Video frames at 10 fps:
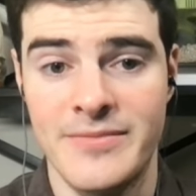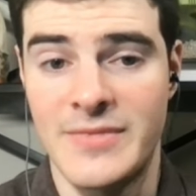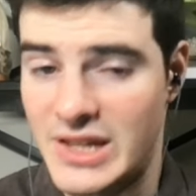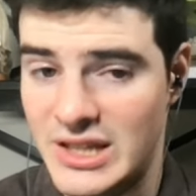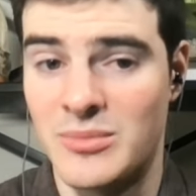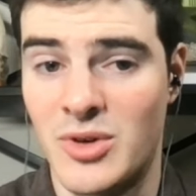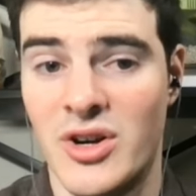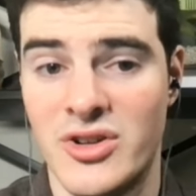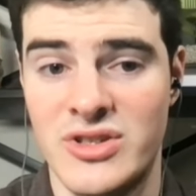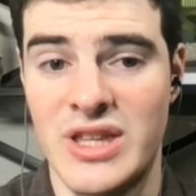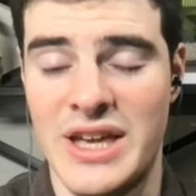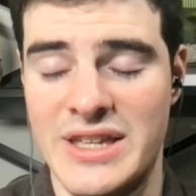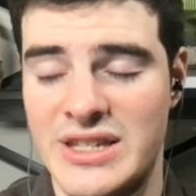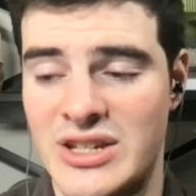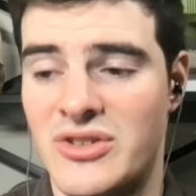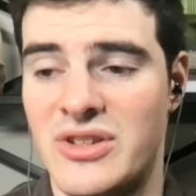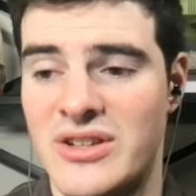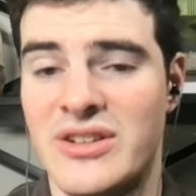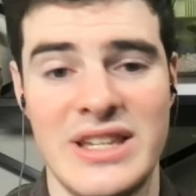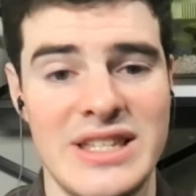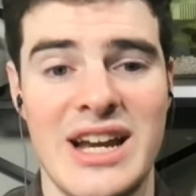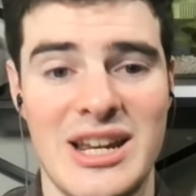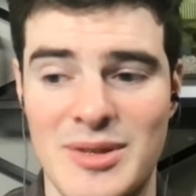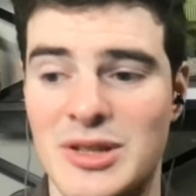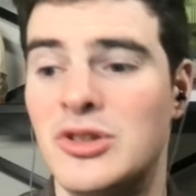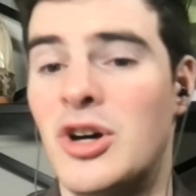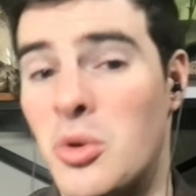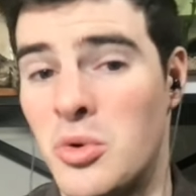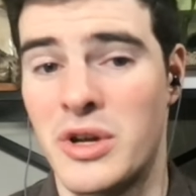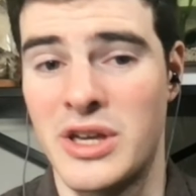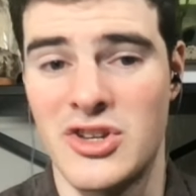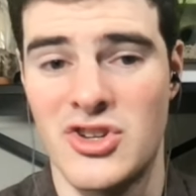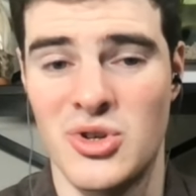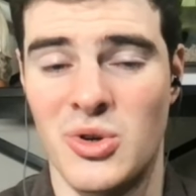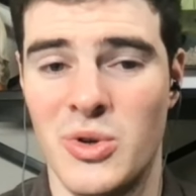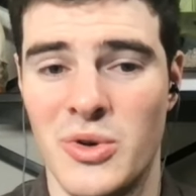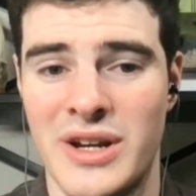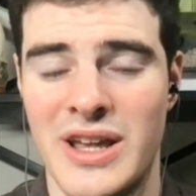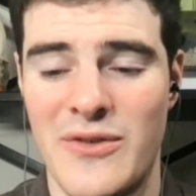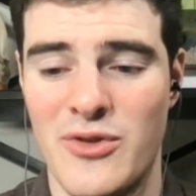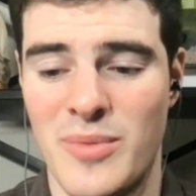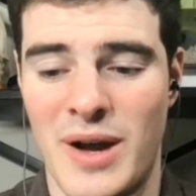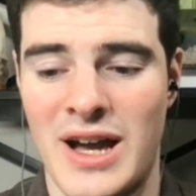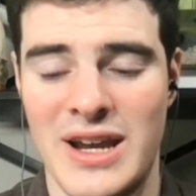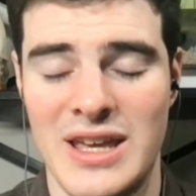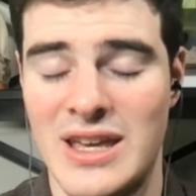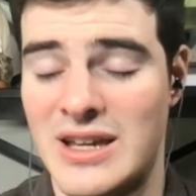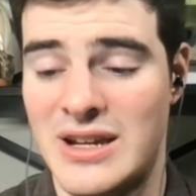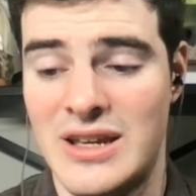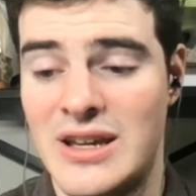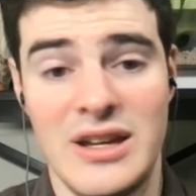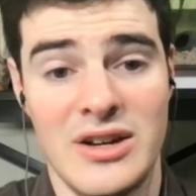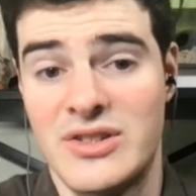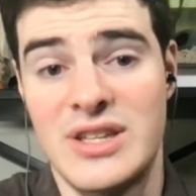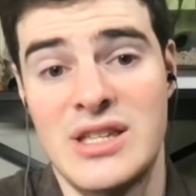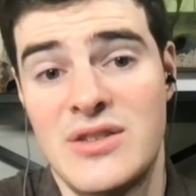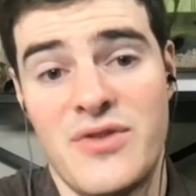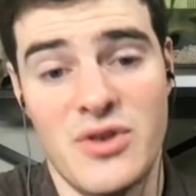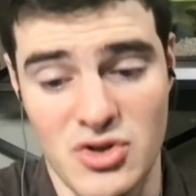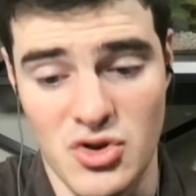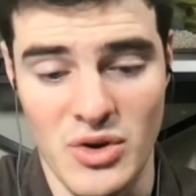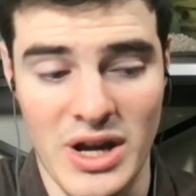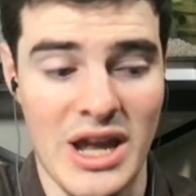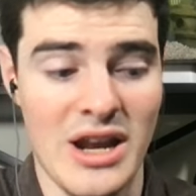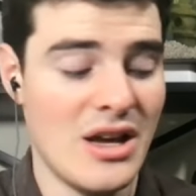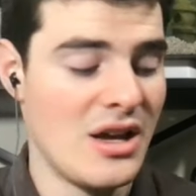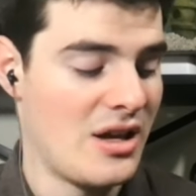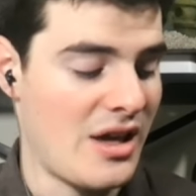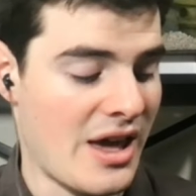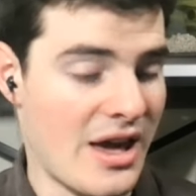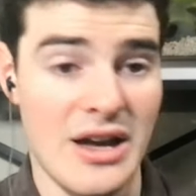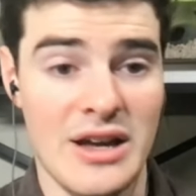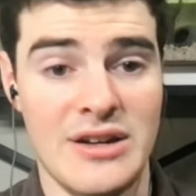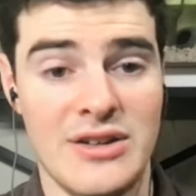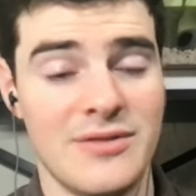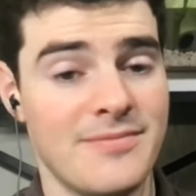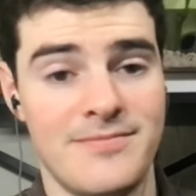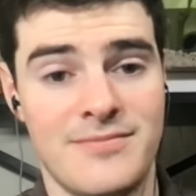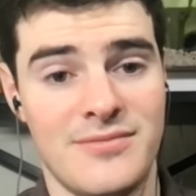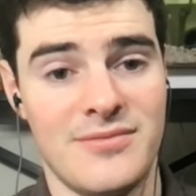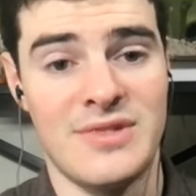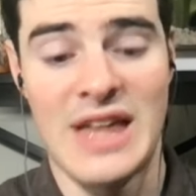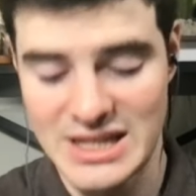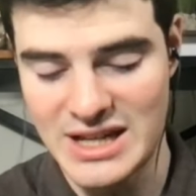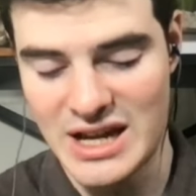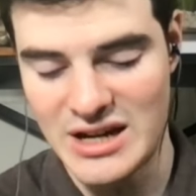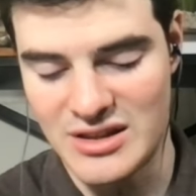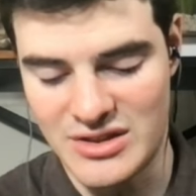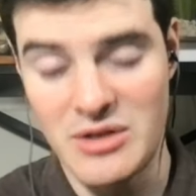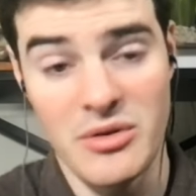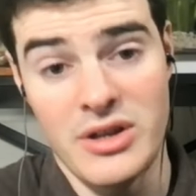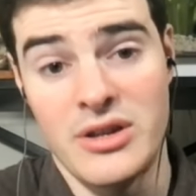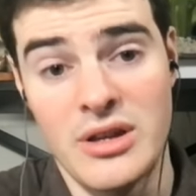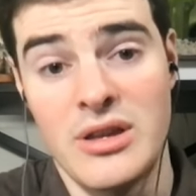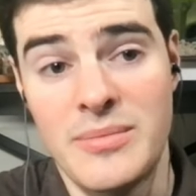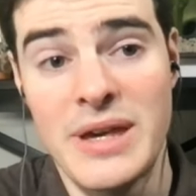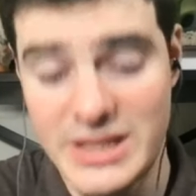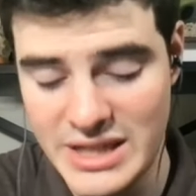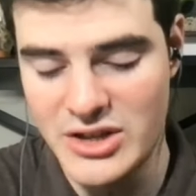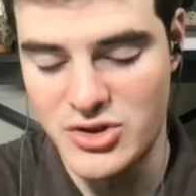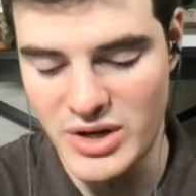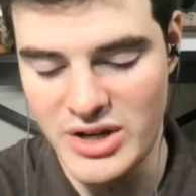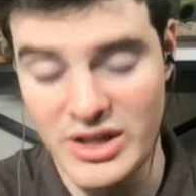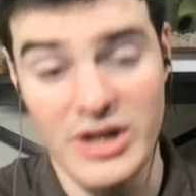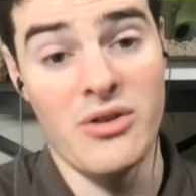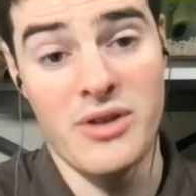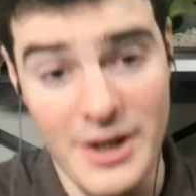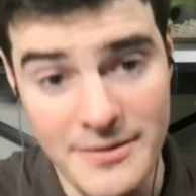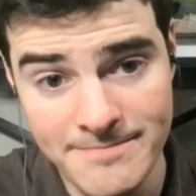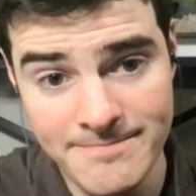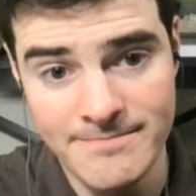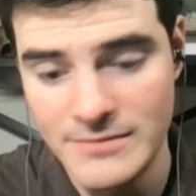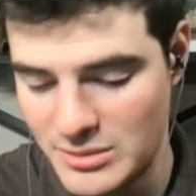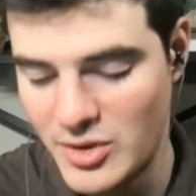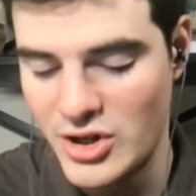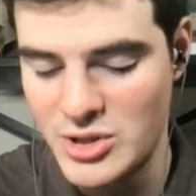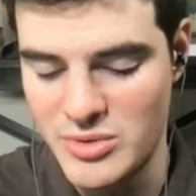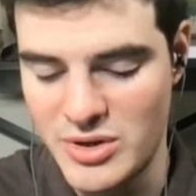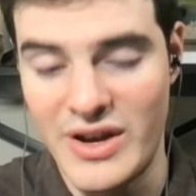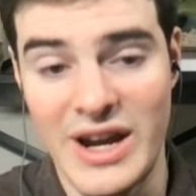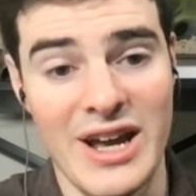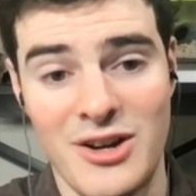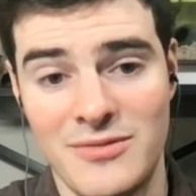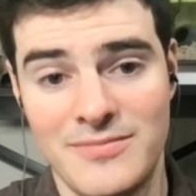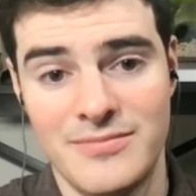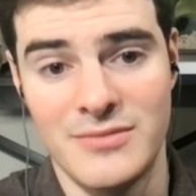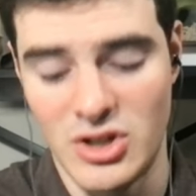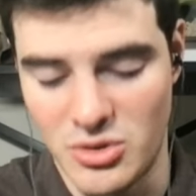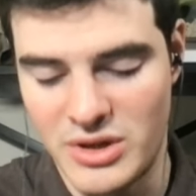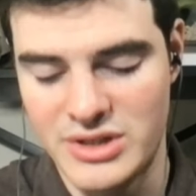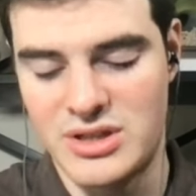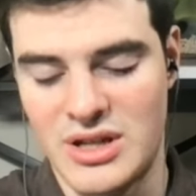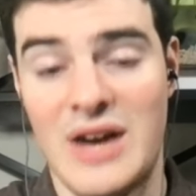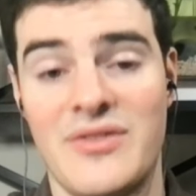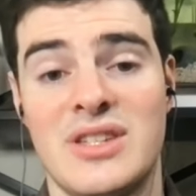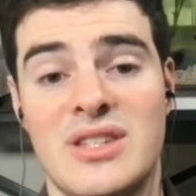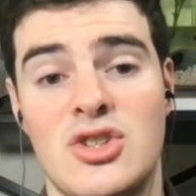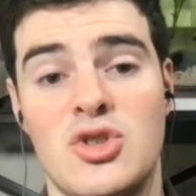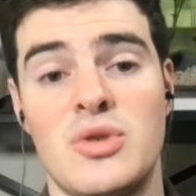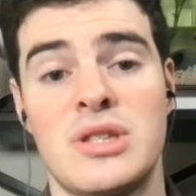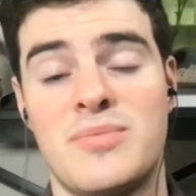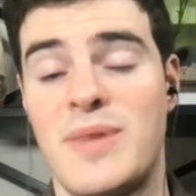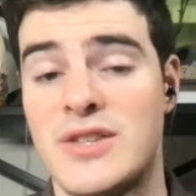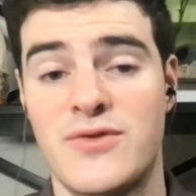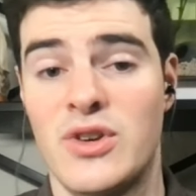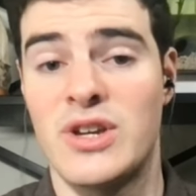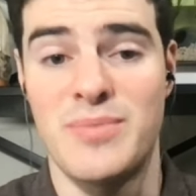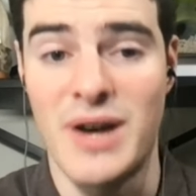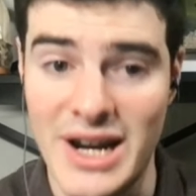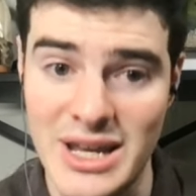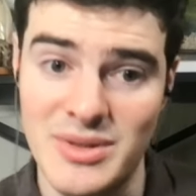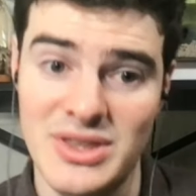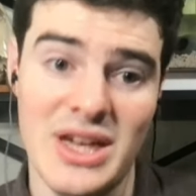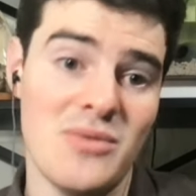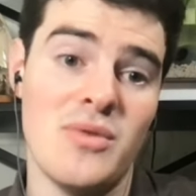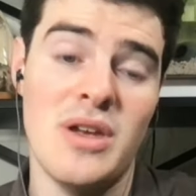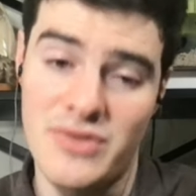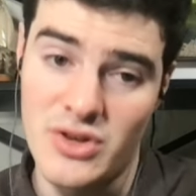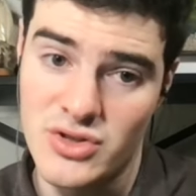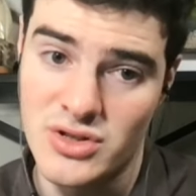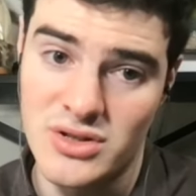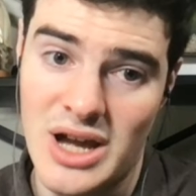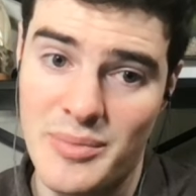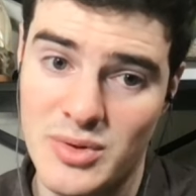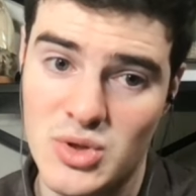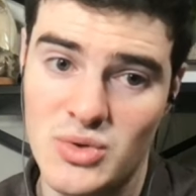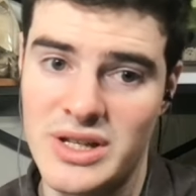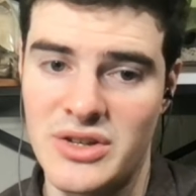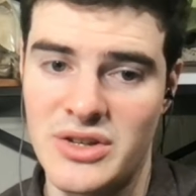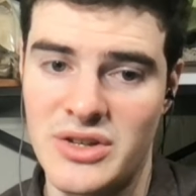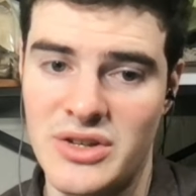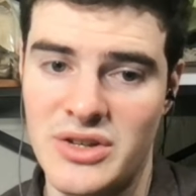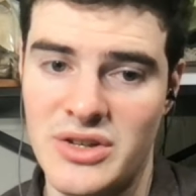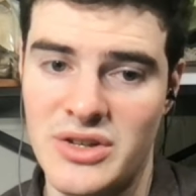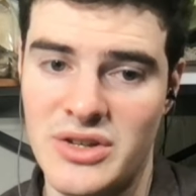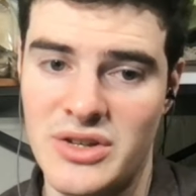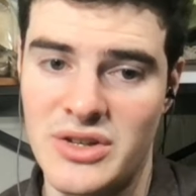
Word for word: I think Lamar understands that, you know, he's not going to be lowering his shoulder into everybody and, you know, says he feels great. And that's kind of the thing where it makes sense, right? You're like, okay, Lamar doesn't want to find out, you know, wants to obviously do what's best for his body. But then if there's an opportunity, he'll take it.